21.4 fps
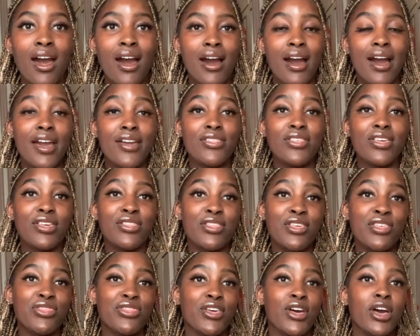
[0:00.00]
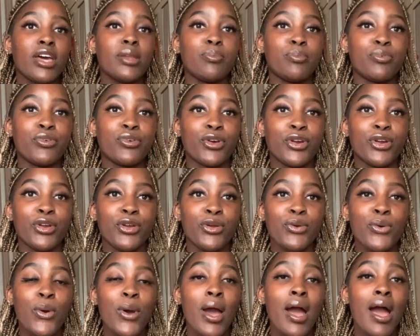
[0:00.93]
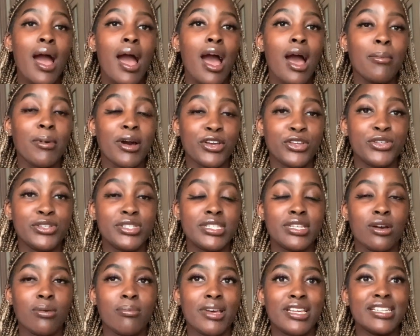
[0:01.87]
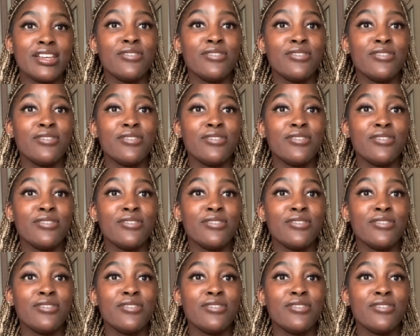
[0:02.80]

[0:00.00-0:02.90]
I think the third pro about UCL Med,